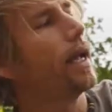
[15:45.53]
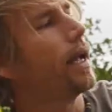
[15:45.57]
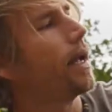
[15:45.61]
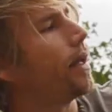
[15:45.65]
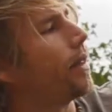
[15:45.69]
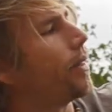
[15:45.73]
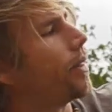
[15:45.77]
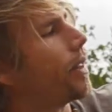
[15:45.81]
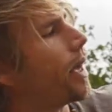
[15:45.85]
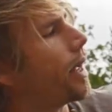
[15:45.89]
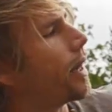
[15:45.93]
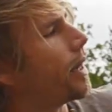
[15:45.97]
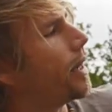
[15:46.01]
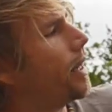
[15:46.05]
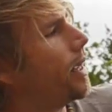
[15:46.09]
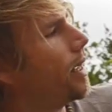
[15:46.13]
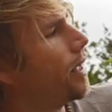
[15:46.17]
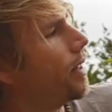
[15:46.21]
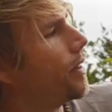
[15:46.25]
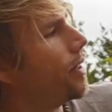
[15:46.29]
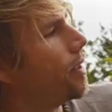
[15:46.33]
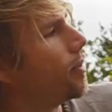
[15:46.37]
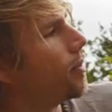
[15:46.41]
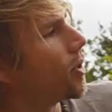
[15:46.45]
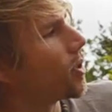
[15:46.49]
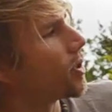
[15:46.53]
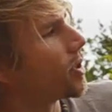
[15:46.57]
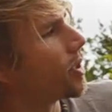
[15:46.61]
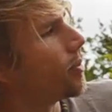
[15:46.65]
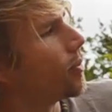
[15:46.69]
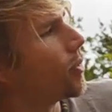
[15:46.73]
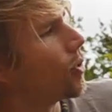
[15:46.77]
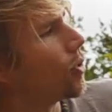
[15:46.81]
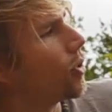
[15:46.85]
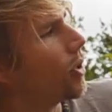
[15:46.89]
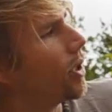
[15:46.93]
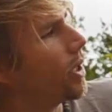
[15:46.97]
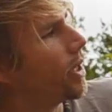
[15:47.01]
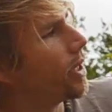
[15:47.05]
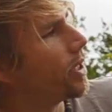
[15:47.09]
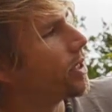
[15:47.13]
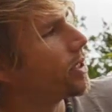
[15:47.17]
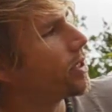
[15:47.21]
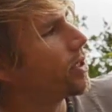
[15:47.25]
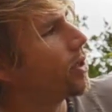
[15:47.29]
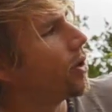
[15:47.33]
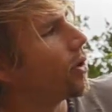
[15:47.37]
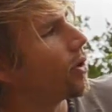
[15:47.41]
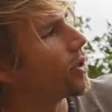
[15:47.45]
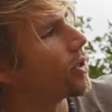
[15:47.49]
and then the EMotimo
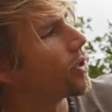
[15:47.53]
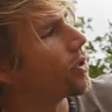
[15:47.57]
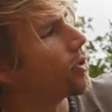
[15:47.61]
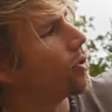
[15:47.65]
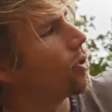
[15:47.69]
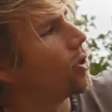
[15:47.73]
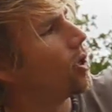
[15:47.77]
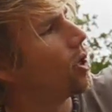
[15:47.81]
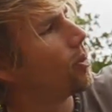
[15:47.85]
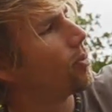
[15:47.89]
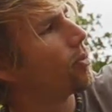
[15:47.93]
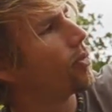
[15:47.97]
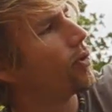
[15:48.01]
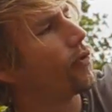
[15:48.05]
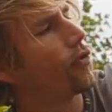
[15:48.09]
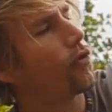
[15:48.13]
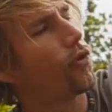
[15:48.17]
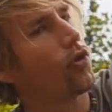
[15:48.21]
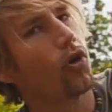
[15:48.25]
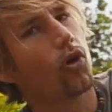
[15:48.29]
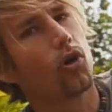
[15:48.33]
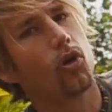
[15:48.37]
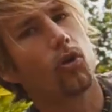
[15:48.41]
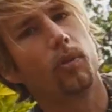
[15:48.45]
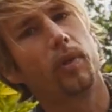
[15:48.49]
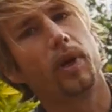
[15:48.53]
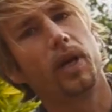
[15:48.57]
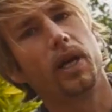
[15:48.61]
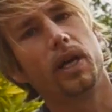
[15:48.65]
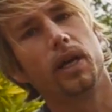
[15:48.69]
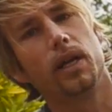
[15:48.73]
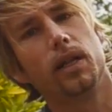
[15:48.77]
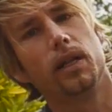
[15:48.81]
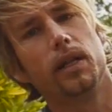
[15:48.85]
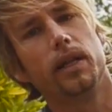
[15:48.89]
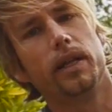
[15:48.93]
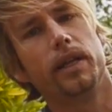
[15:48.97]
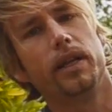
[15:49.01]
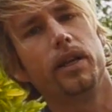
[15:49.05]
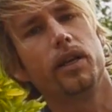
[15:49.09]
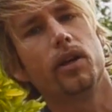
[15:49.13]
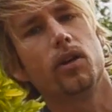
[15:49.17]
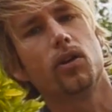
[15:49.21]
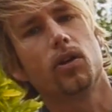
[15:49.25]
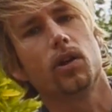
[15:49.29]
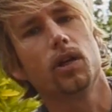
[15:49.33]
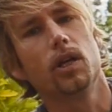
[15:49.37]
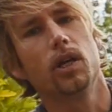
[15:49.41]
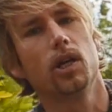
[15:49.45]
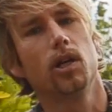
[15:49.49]
is going to perform a
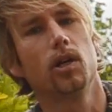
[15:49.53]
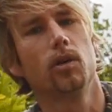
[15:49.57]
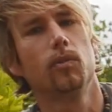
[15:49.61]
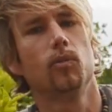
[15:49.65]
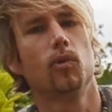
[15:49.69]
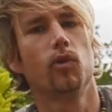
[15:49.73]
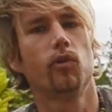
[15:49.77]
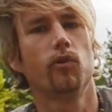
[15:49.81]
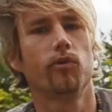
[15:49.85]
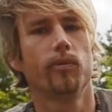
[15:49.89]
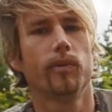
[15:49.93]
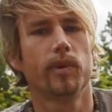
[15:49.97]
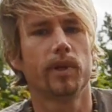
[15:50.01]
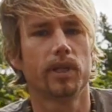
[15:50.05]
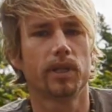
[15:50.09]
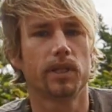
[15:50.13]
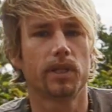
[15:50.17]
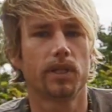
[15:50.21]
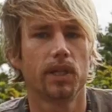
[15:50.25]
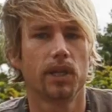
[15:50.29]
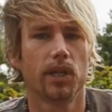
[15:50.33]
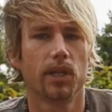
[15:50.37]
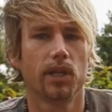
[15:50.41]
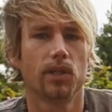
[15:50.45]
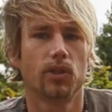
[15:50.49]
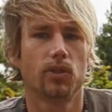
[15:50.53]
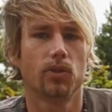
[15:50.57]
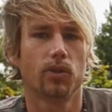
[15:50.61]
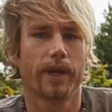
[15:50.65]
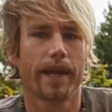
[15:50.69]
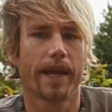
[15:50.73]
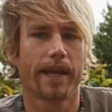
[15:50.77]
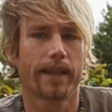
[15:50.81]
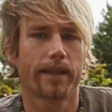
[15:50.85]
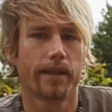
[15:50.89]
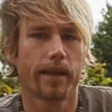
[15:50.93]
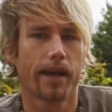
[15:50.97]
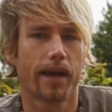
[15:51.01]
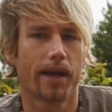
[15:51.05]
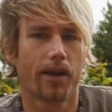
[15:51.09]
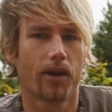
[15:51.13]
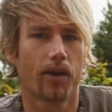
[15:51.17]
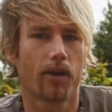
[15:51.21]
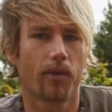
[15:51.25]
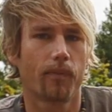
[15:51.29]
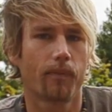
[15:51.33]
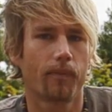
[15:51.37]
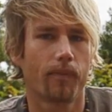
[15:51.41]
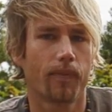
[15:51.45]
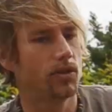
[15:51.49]
linear movement to get
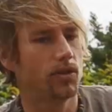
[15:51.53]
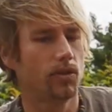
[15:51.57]
there.